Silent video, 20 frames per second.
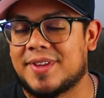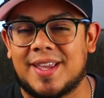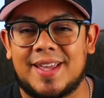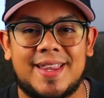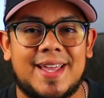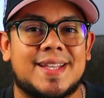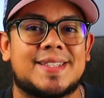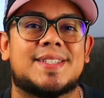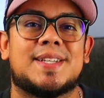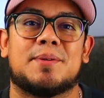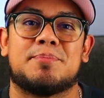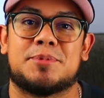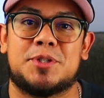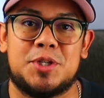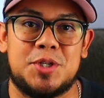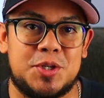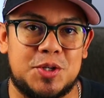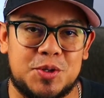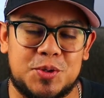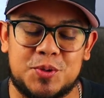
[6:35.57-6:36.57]
That's up
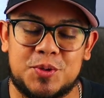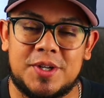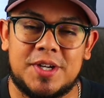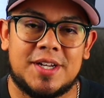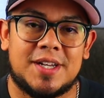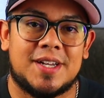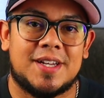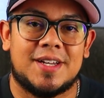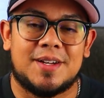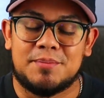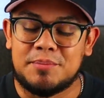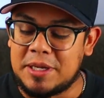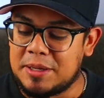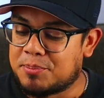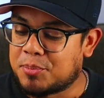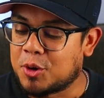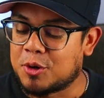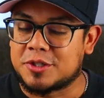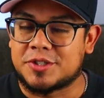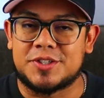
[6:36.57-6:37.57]
to you. Me
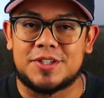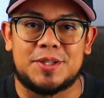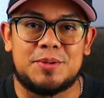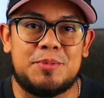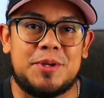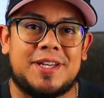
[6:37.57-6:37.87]
personally,